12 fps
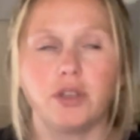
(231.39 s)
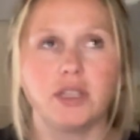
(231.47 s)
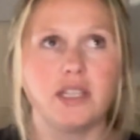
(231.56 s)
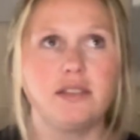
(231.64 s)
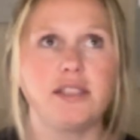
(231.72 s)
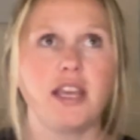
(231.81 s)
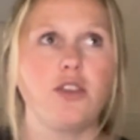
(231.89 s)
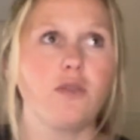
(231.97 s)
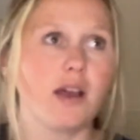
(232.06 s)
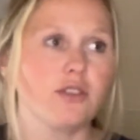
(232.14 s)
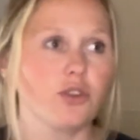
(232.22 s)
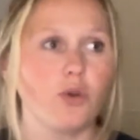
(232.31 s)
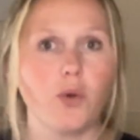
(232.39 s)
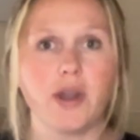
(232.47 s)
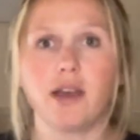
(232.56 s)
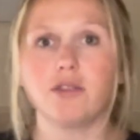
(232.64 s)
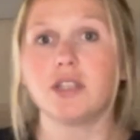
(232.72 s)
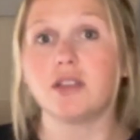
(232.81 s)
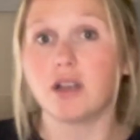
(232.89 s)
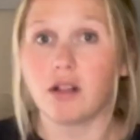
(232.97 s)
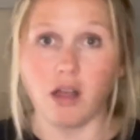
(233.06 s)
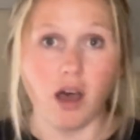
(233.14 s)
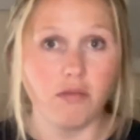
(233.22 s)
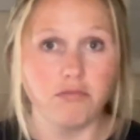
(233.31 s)
and let's say you guys are going out to the
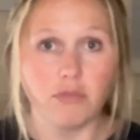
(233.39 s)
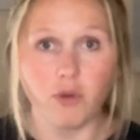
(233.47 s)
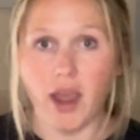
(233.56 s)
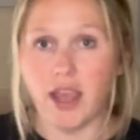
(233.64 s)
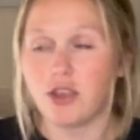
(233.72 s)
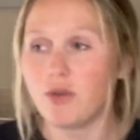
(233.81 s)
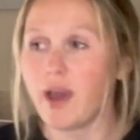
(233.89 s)
club, okay?